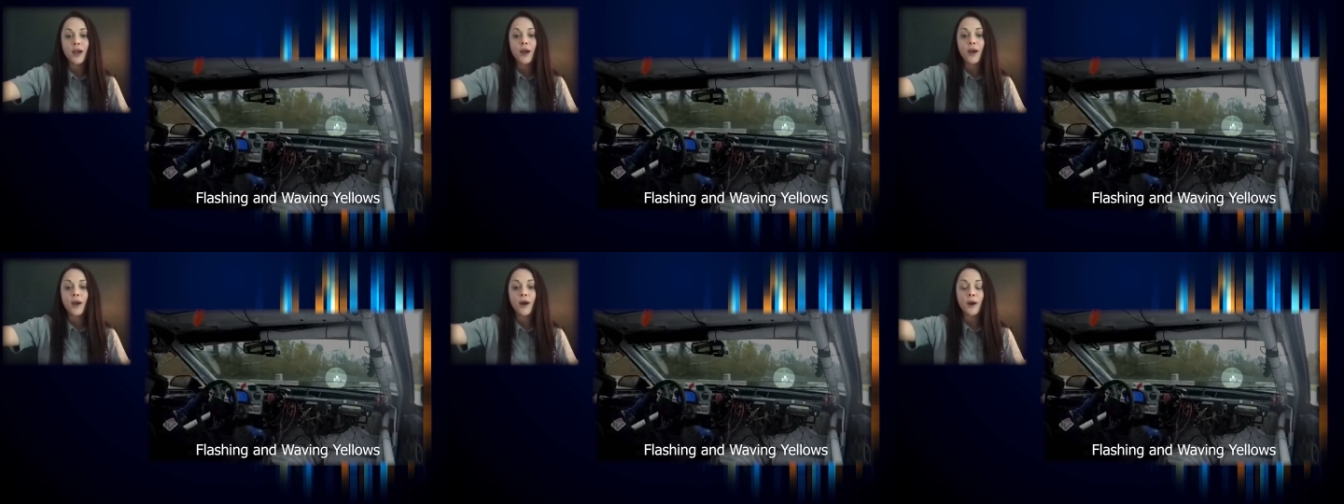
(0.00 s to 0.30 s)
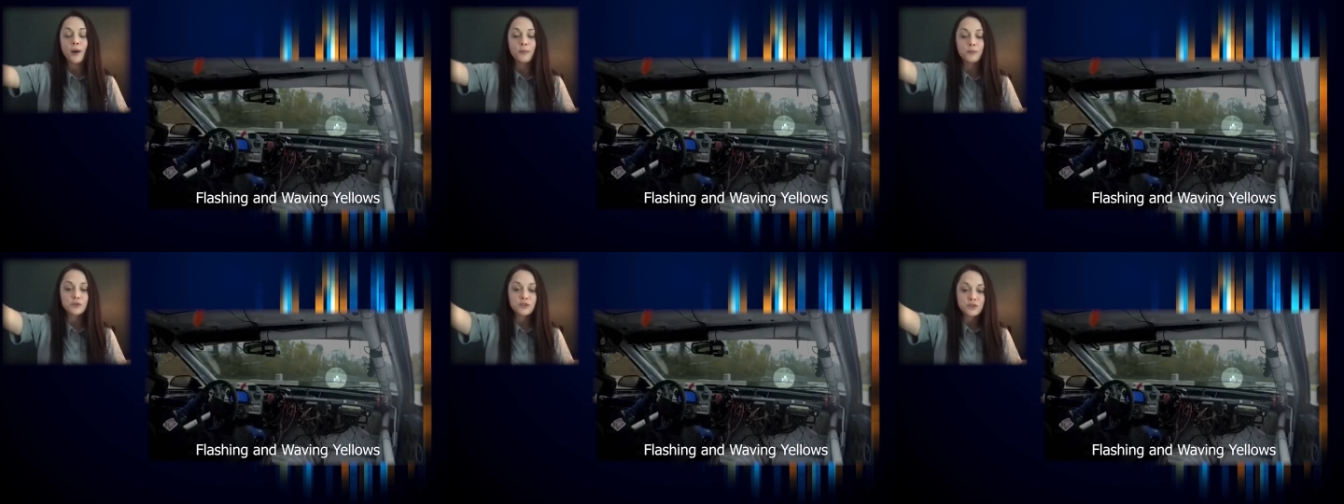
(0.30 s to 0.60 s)

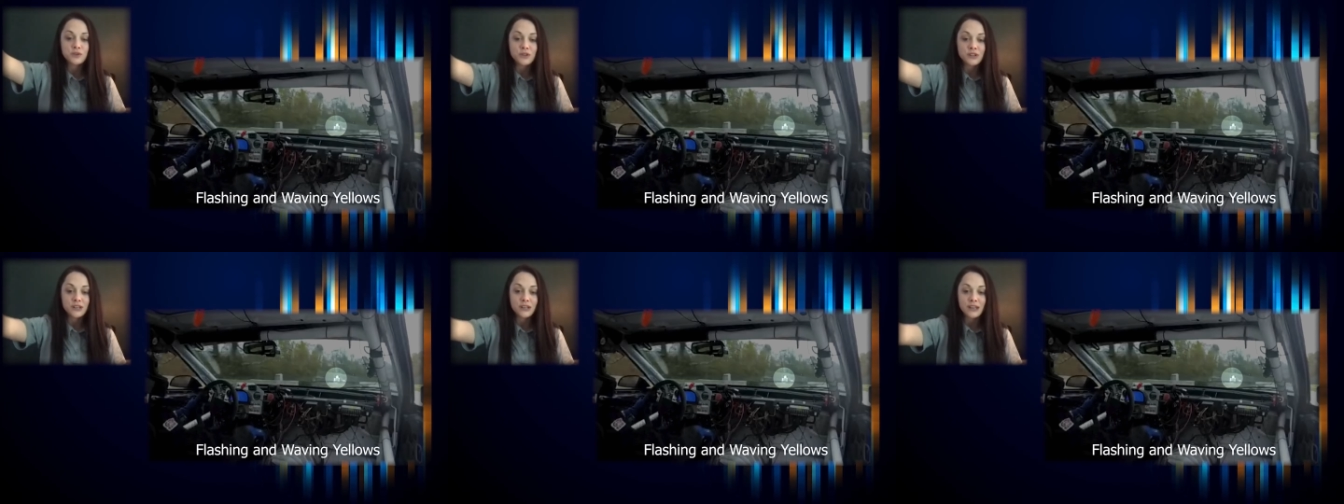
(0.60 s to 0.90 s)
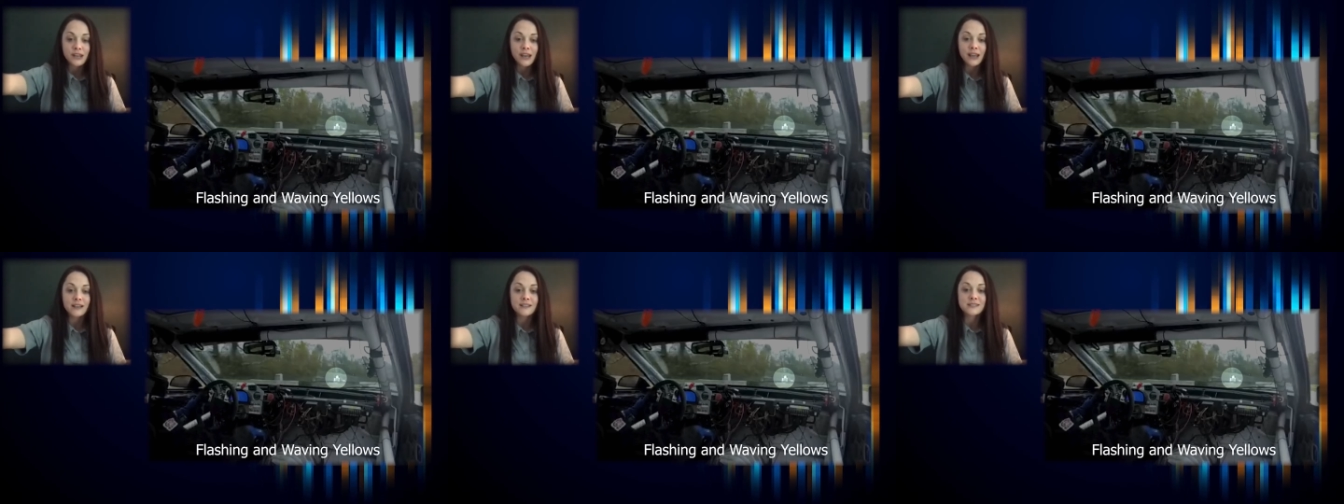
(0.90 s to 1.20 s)
come to the
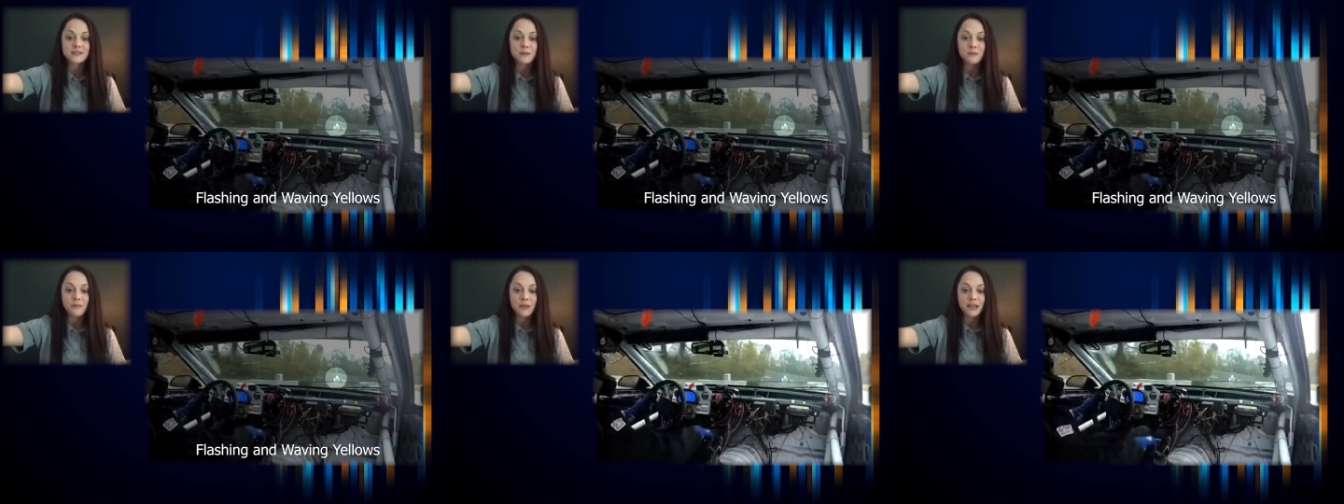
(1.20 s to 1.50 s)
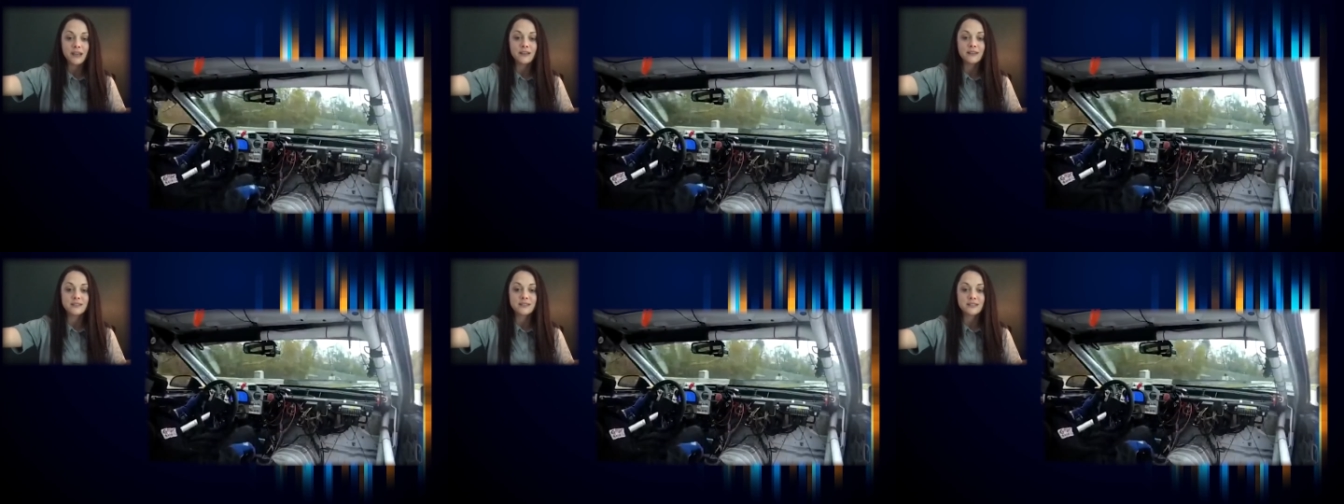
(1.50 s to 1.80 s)
next
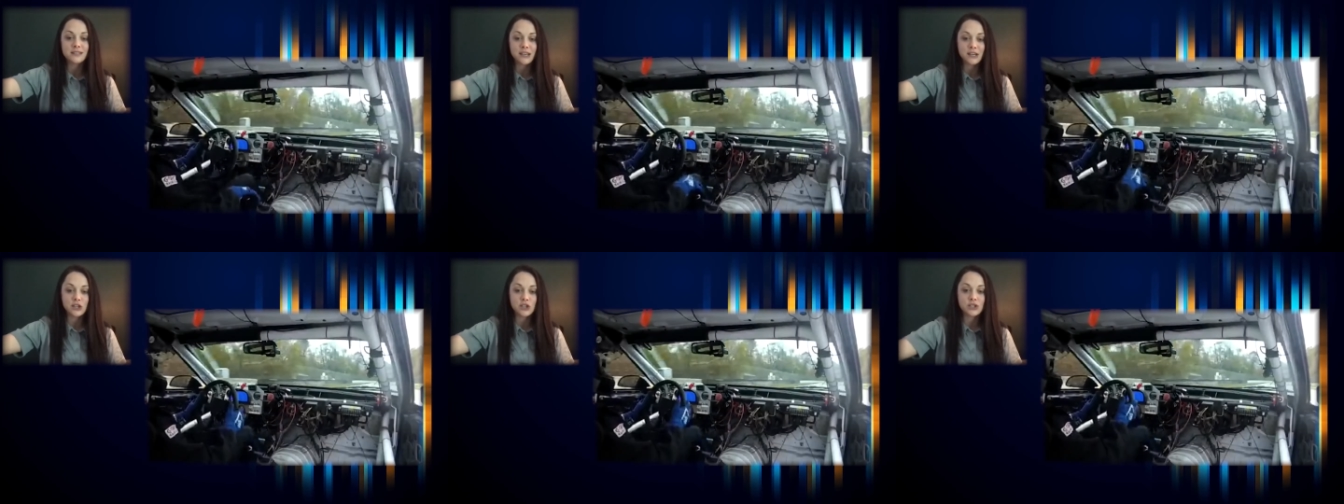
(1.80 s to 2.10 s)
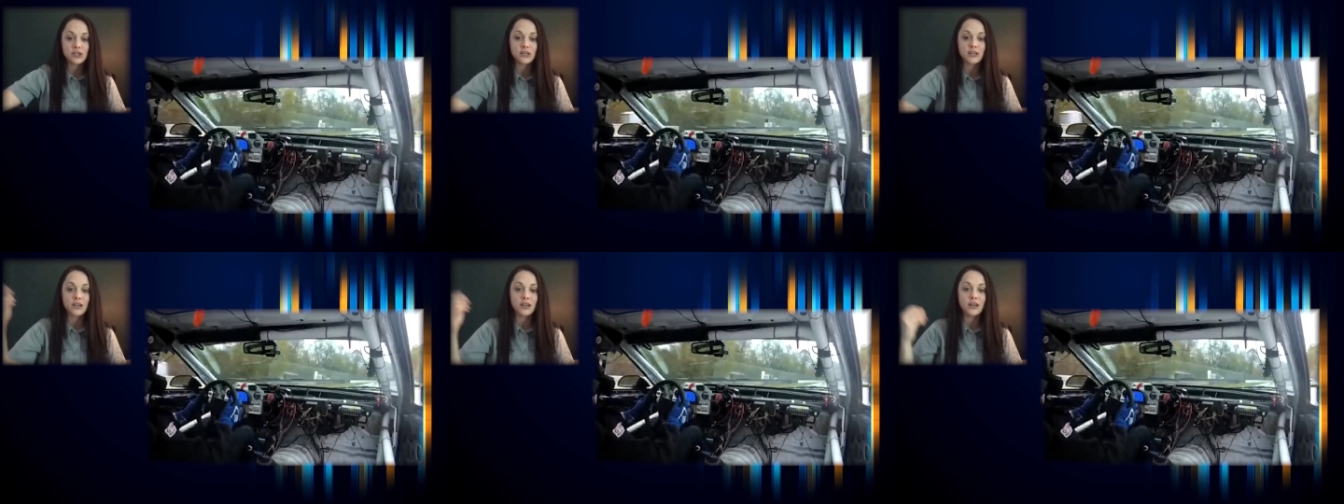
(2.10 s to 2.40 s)
man
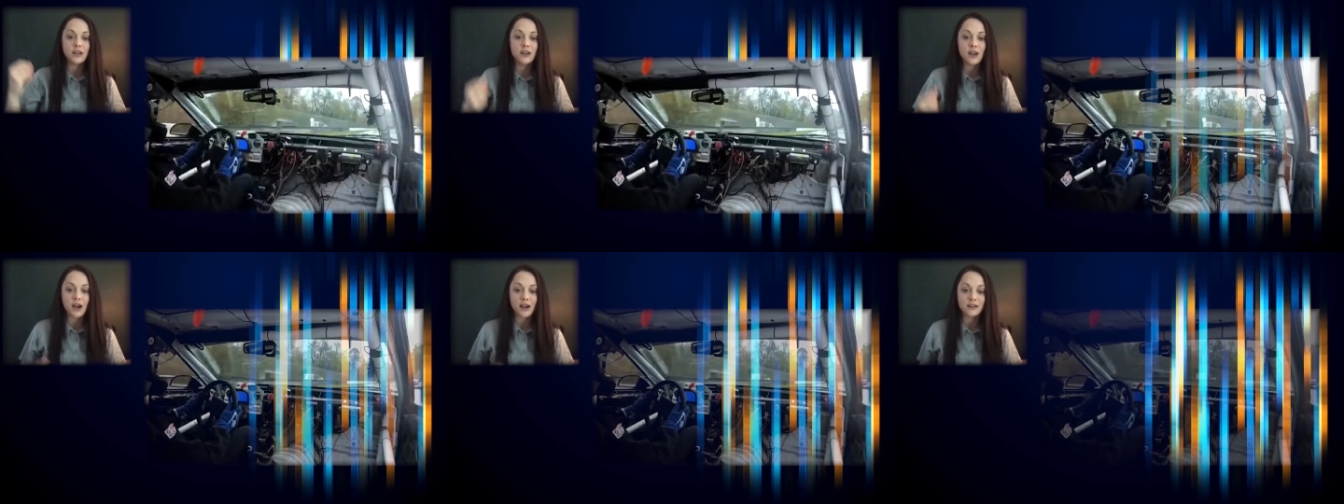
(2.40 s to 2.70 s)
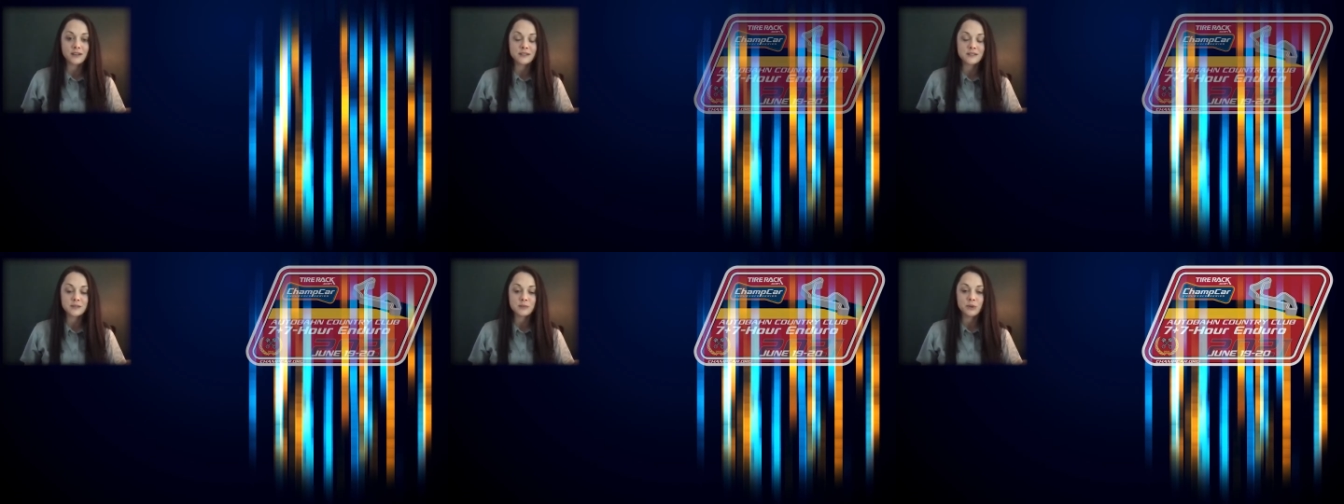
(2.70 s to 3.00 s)
station and not
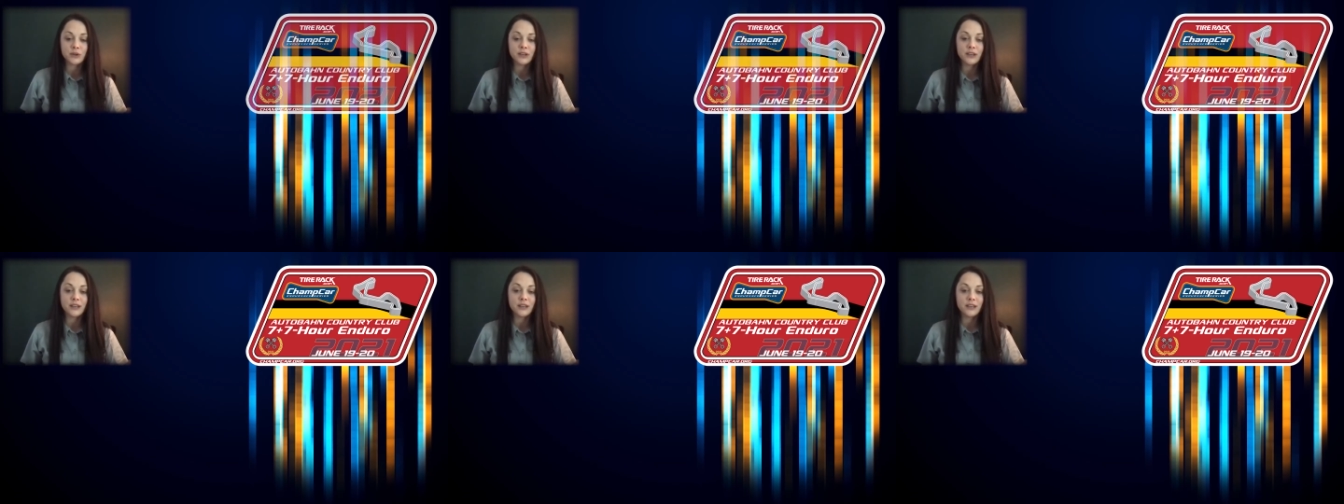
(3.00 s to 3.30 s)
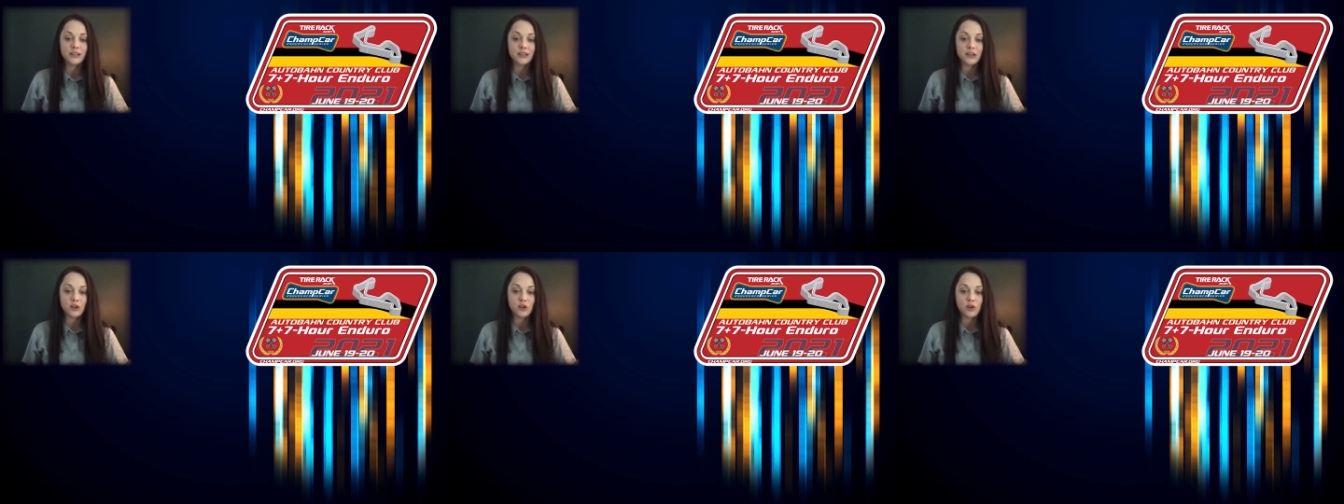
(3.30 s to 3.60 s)
displaying a
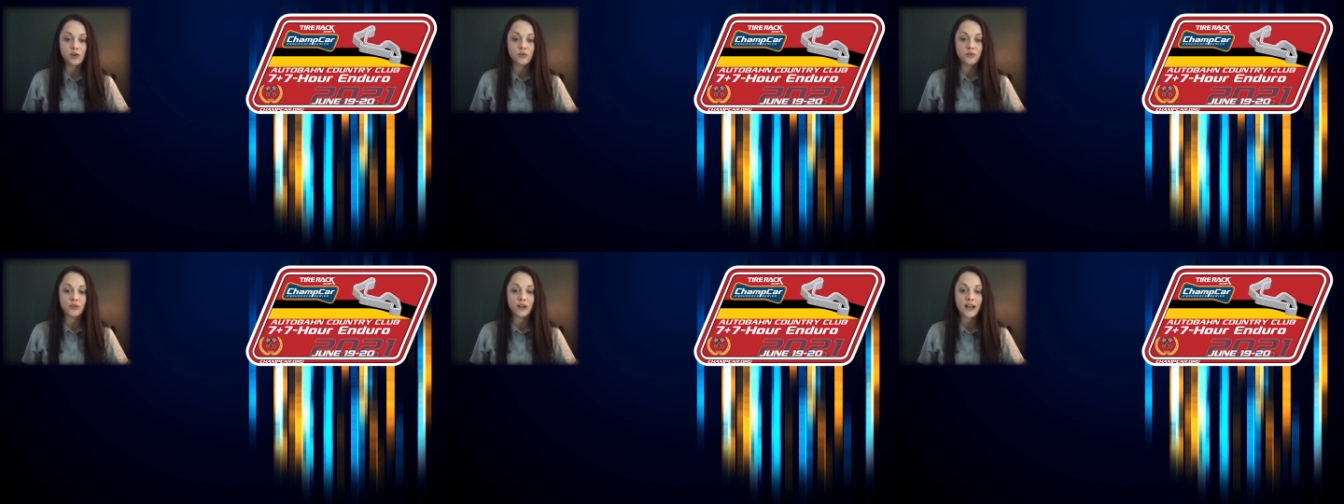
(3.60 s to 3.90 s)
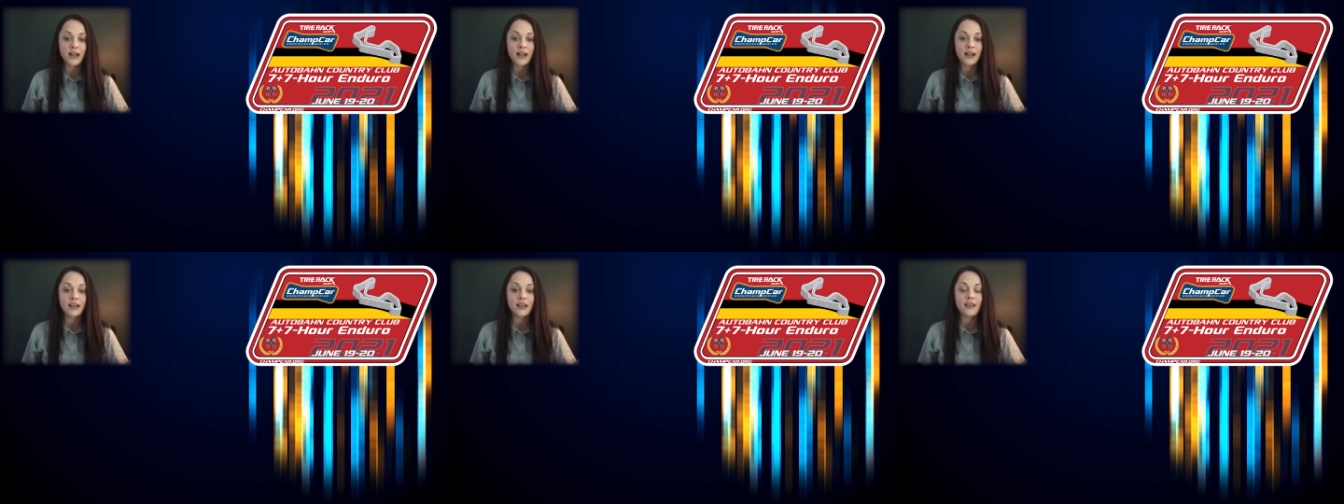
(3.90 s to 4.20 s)
yellow
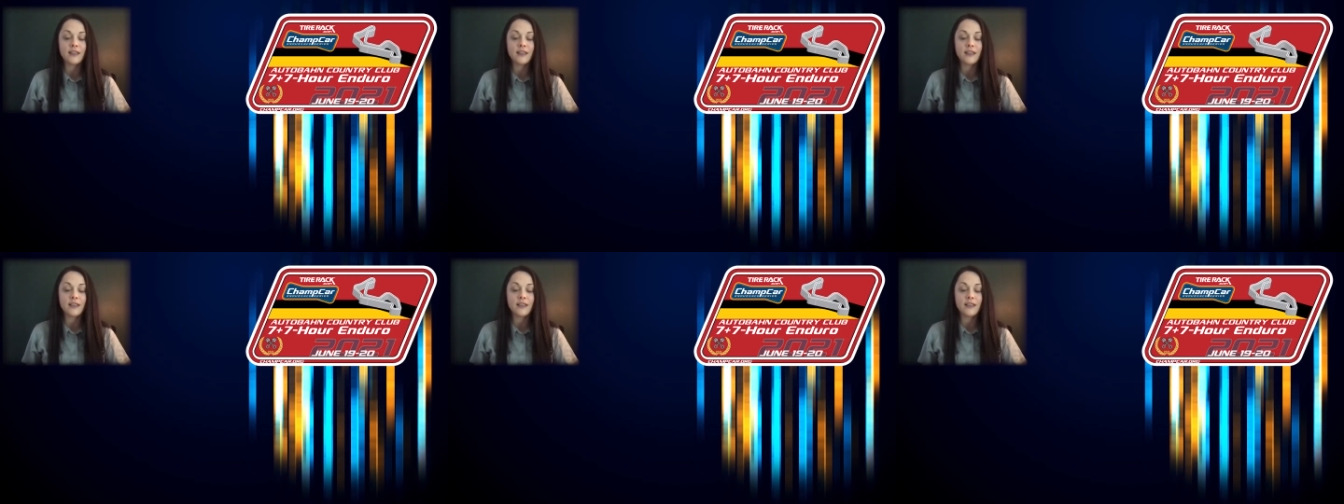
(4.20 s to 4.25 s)
flag,